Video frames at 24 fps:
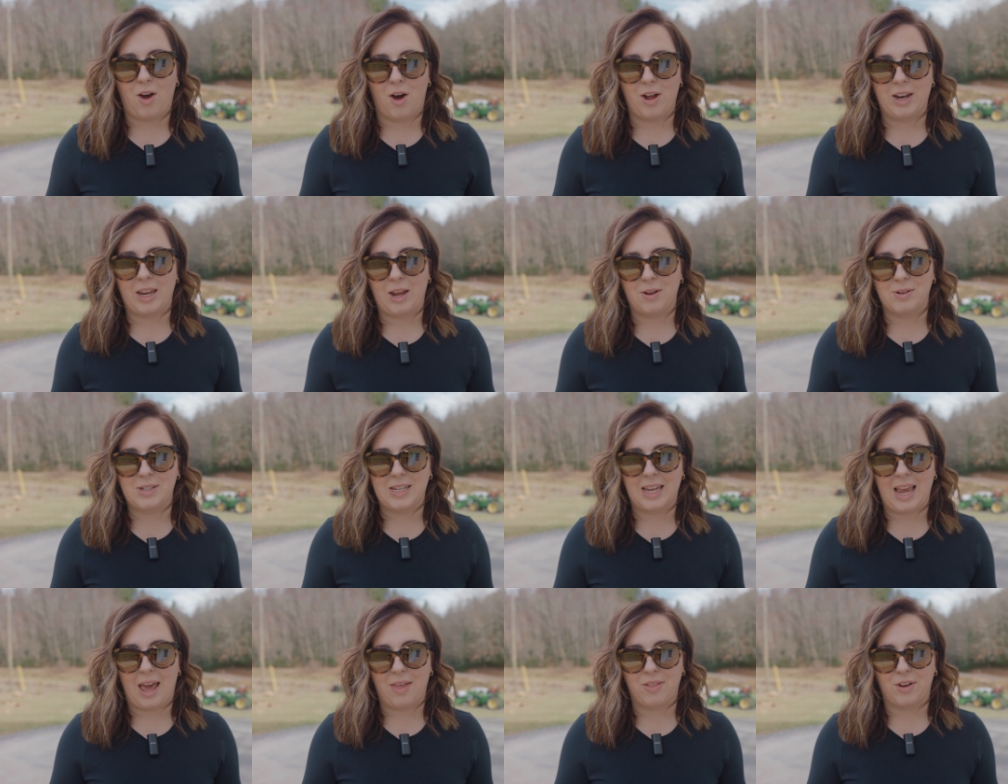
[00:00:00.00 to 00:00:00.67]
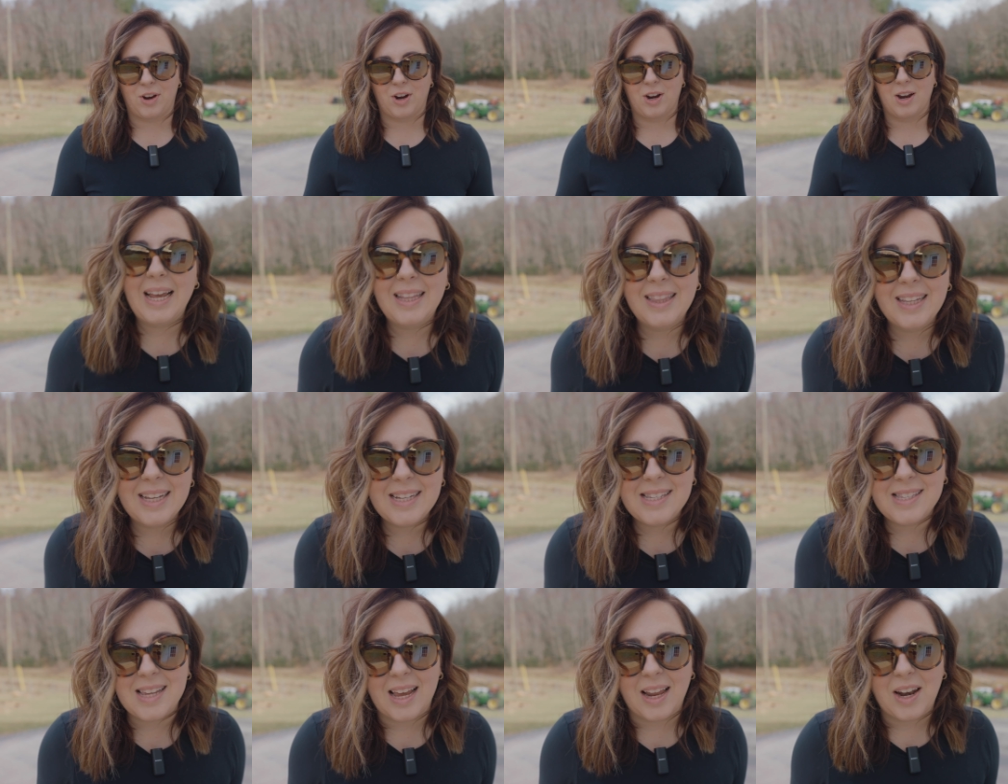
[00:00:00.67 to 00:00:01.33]
the audio together. And
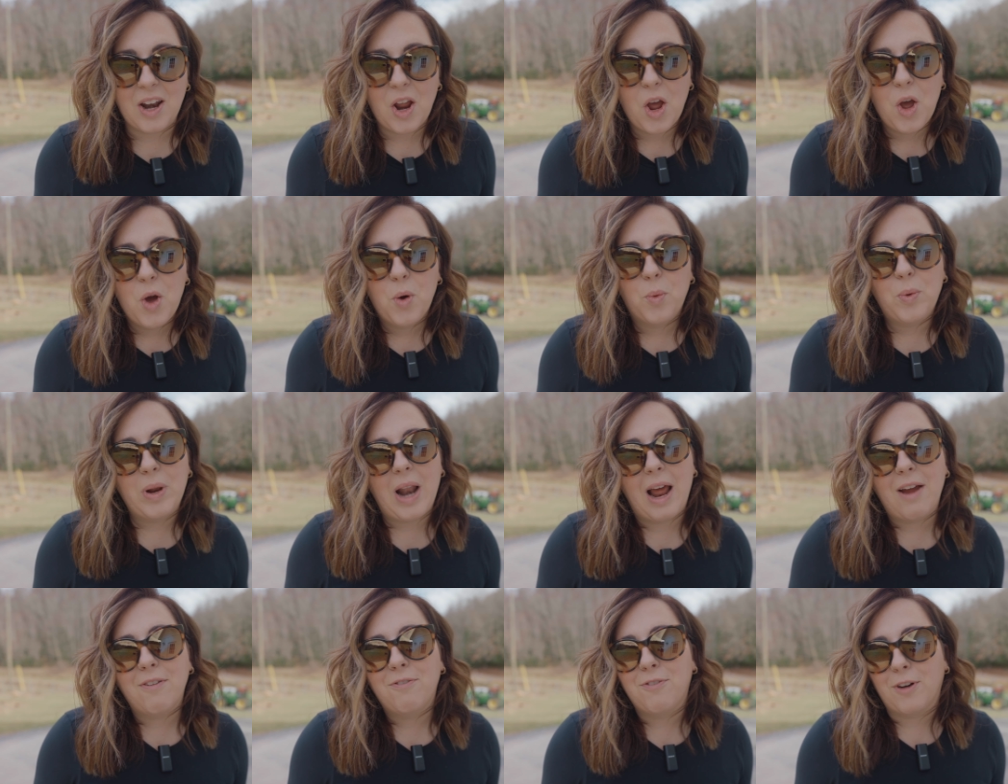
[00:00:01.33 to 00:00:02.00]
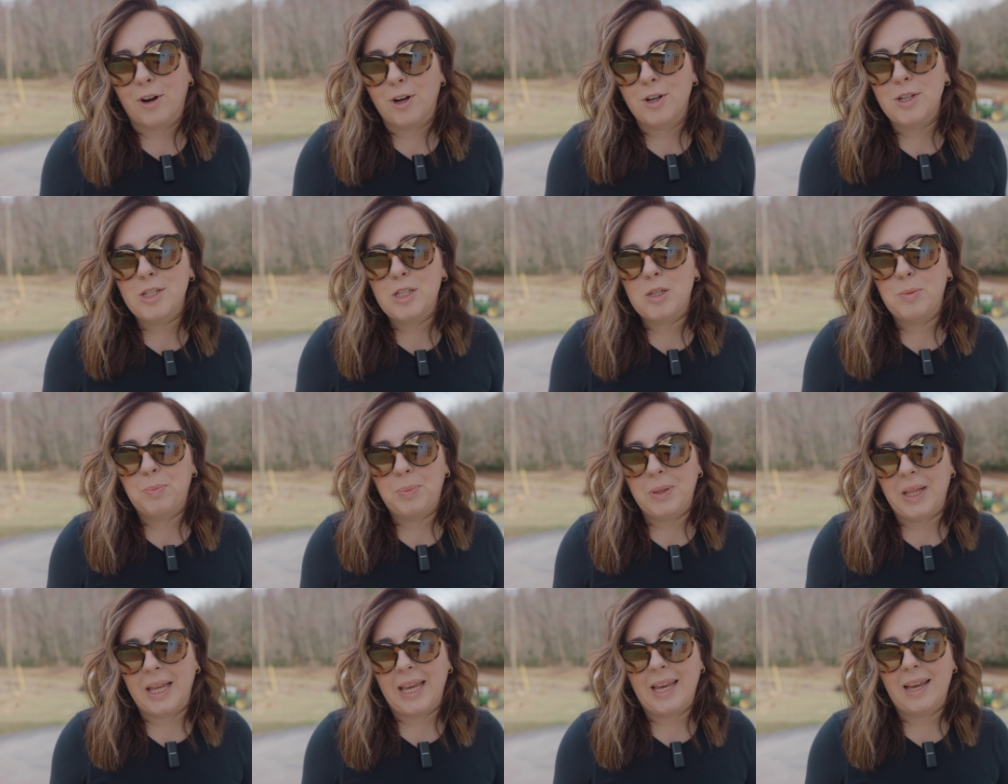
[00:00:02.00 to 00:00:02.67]
listen, when I first
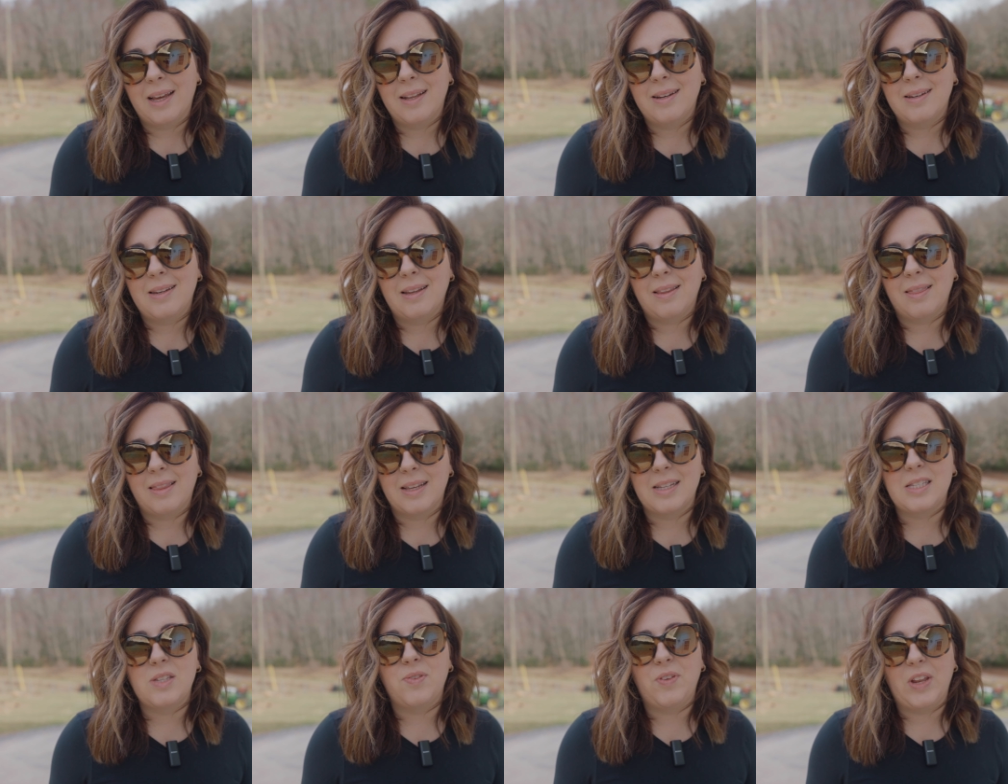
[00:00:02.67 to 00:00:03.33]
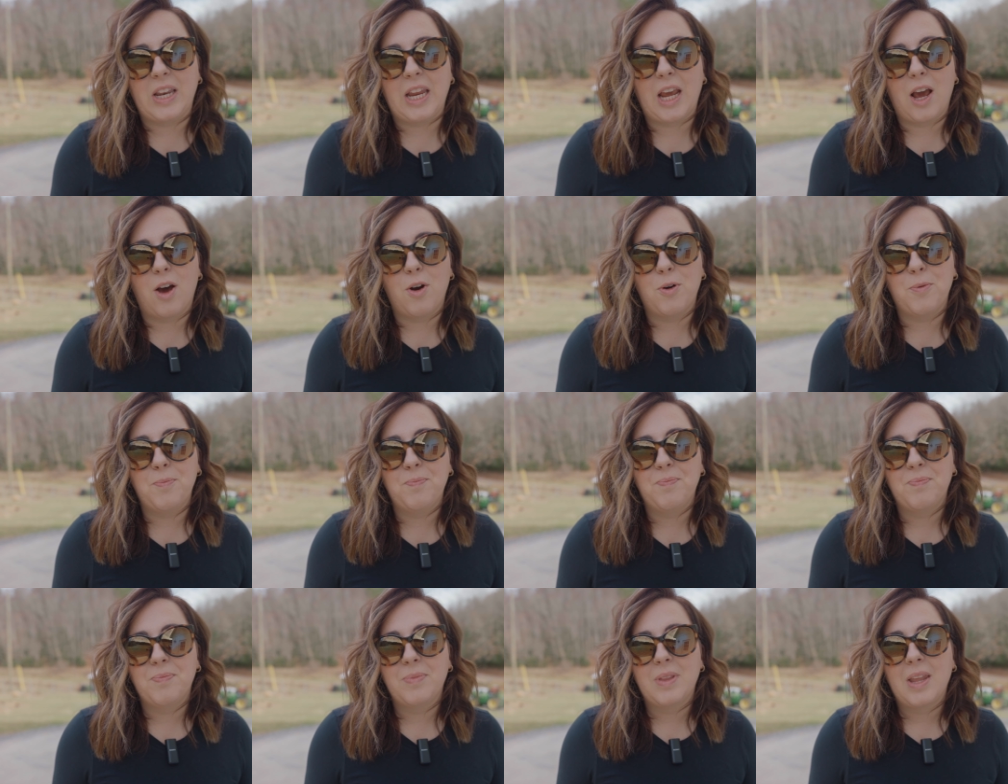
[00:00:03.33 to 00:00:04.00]
planned this
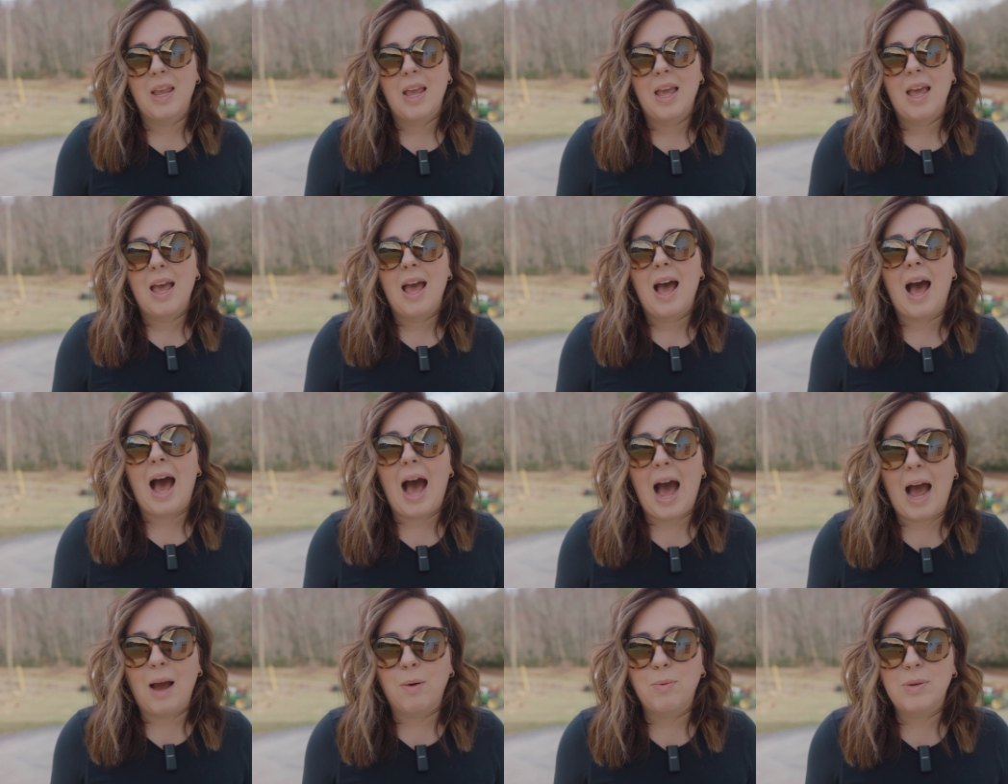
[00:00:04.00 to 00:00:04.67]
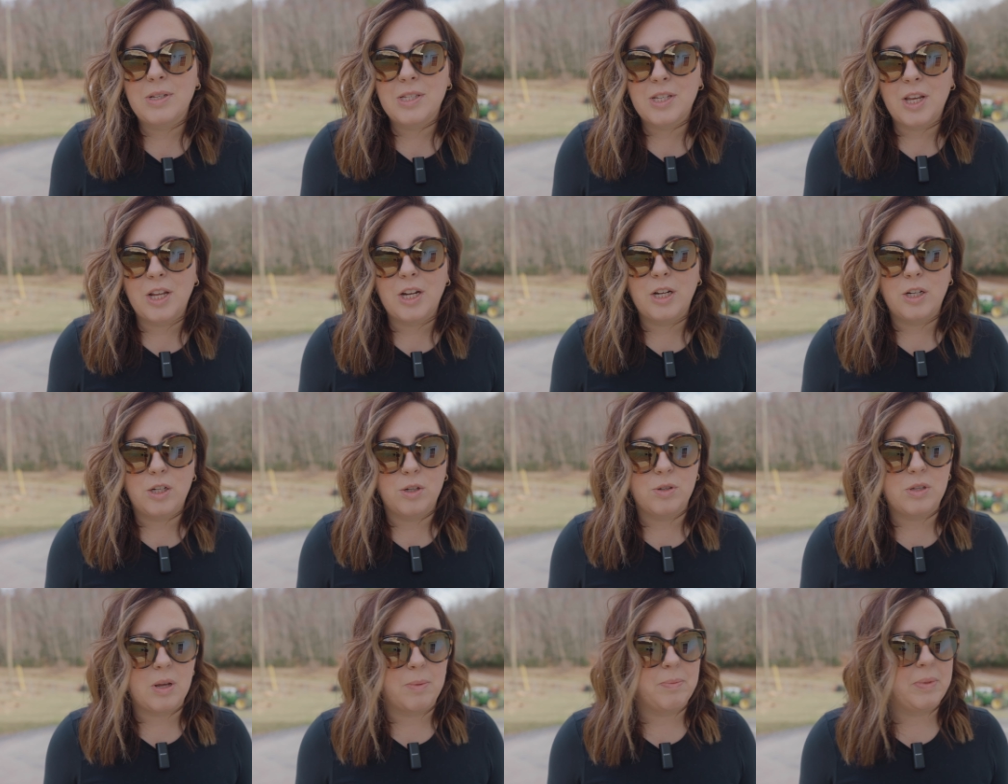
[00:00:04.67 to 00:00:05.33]
video, I was going to
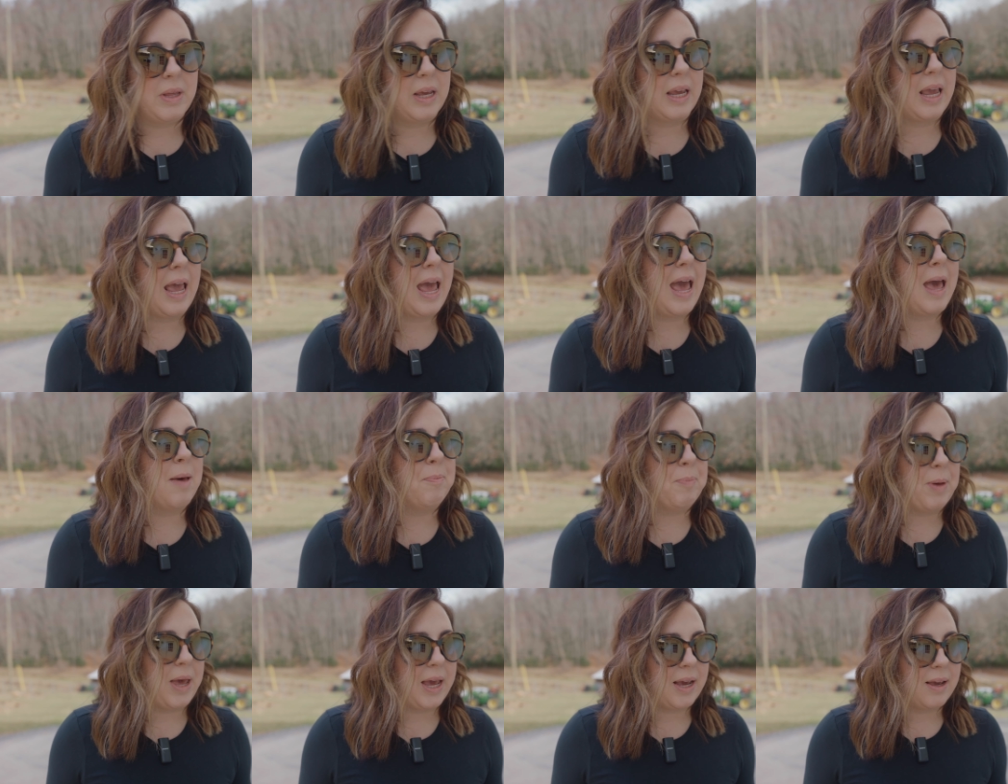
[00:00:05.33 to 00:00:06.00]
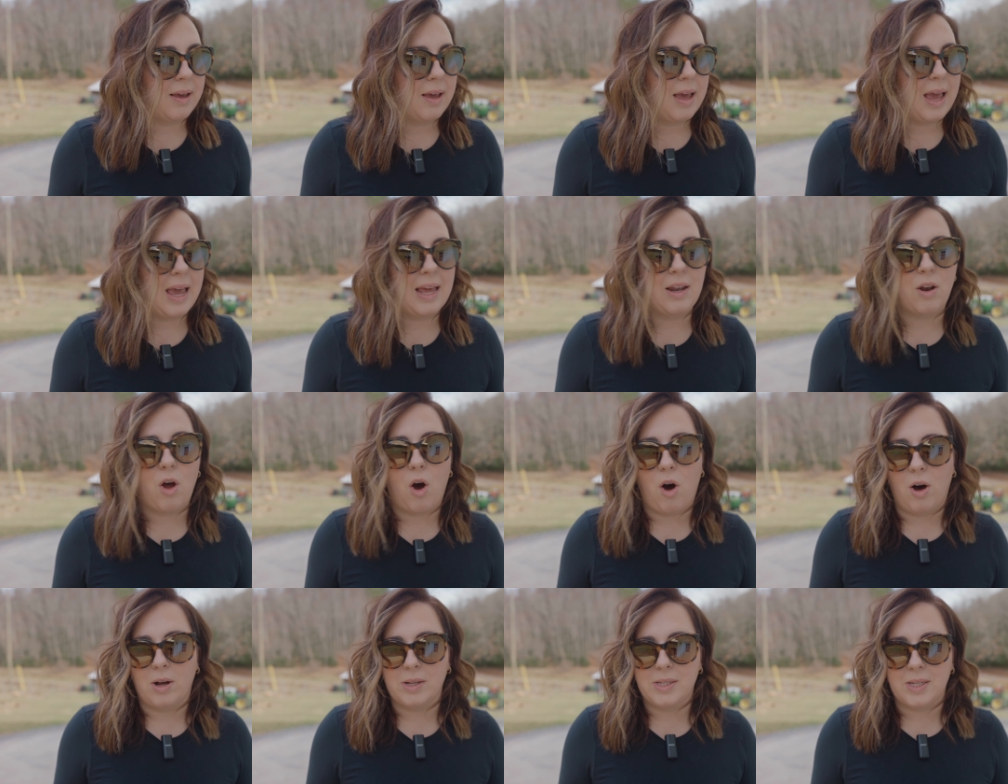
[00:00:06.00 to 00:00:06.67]
do something epic and
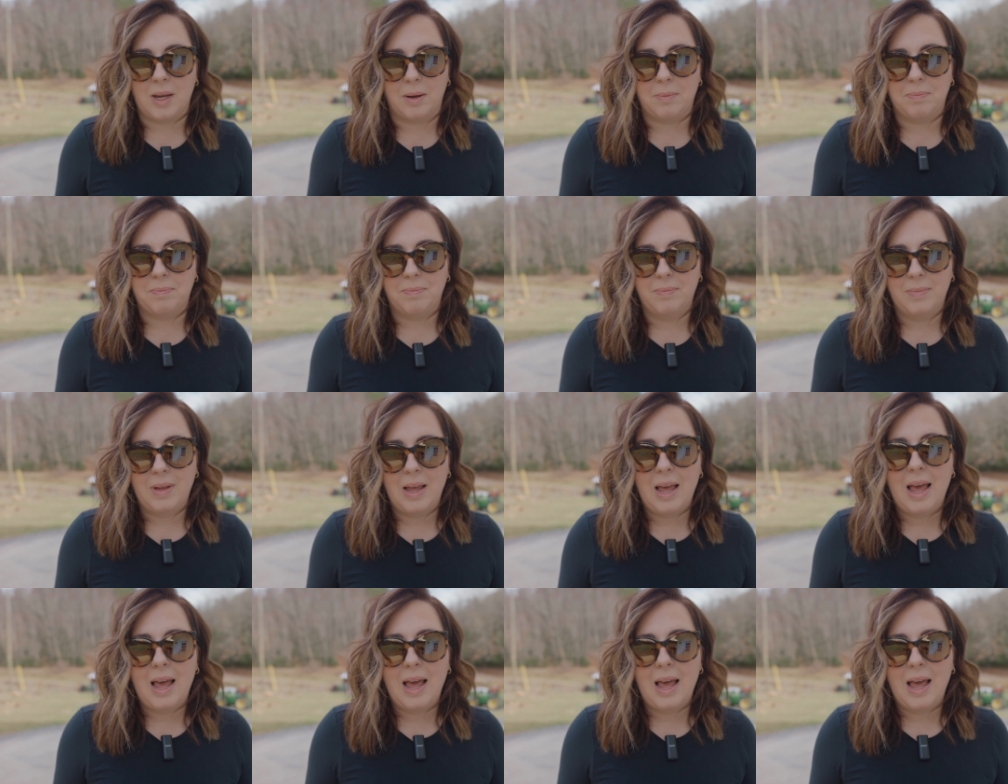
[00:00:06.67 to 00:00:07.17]
awesome.